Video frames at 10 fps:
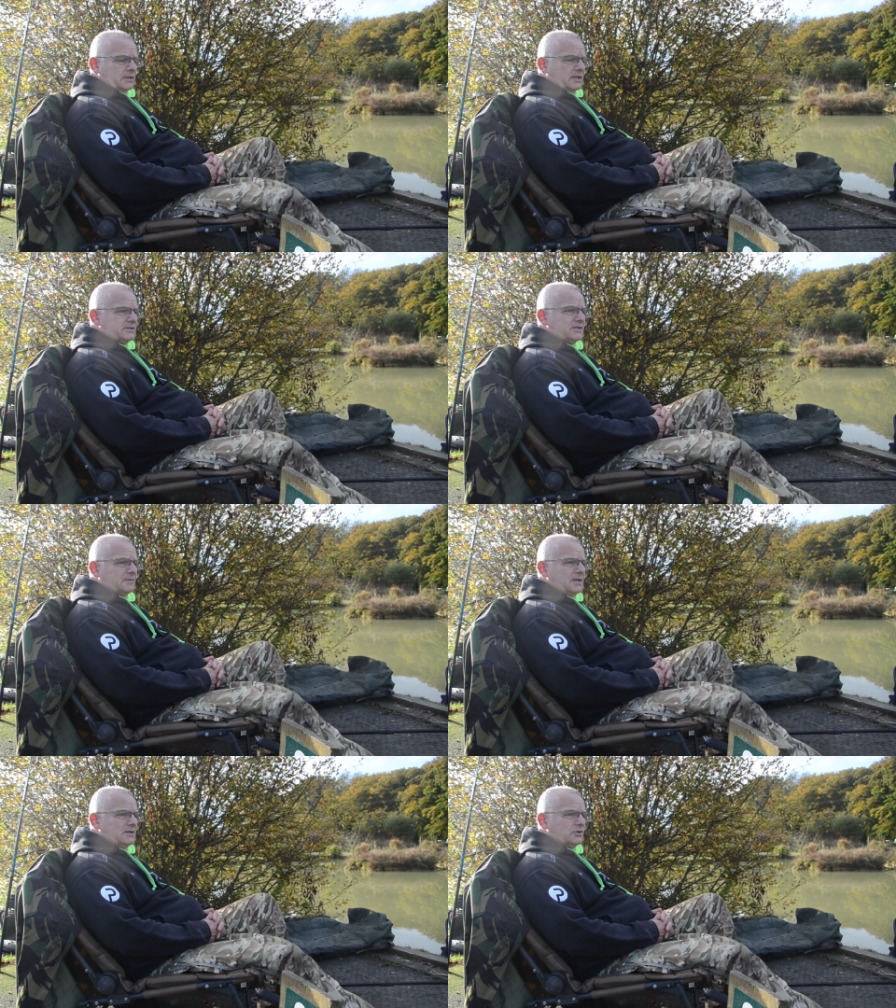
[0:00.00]
As I say,
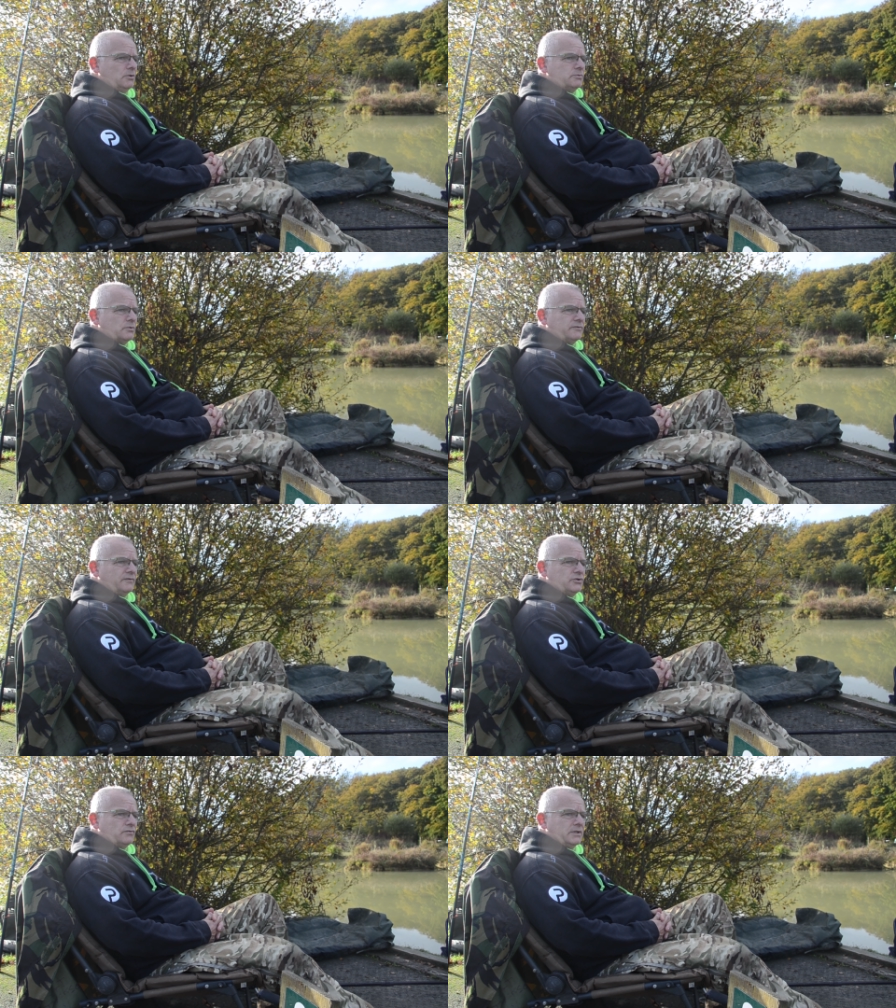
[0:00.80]
I'm down at Coomewood
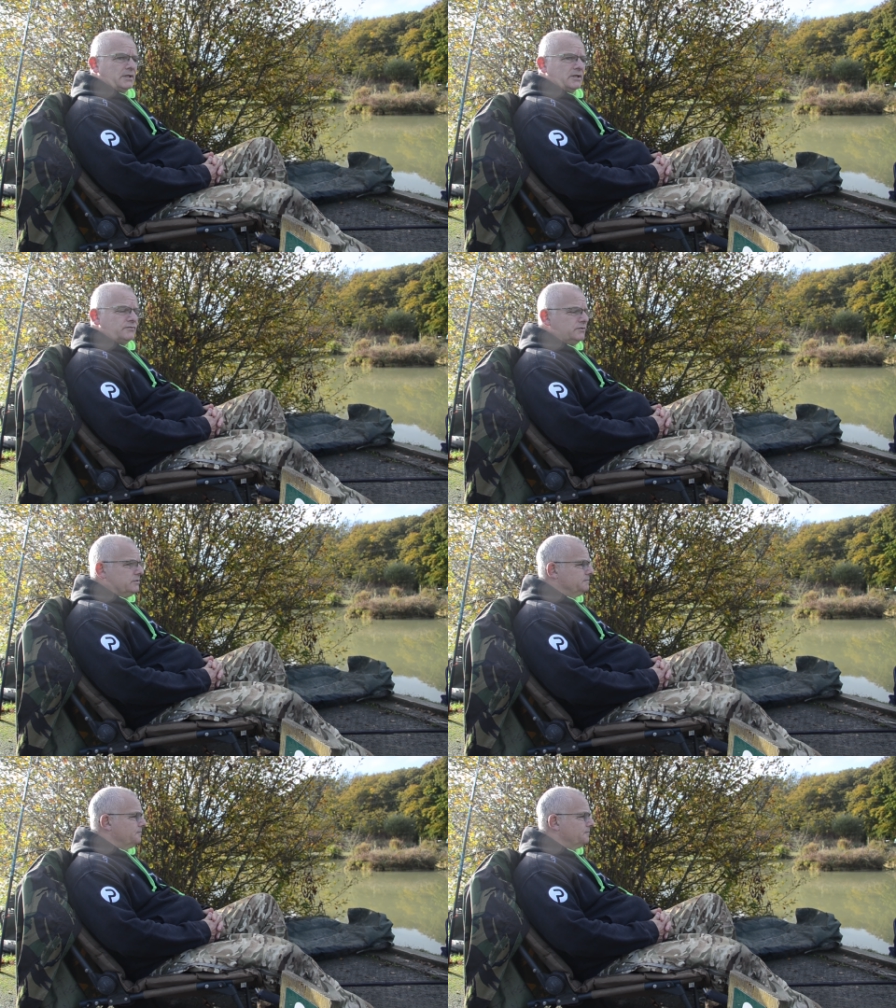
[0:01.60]
Fishery in Ashford.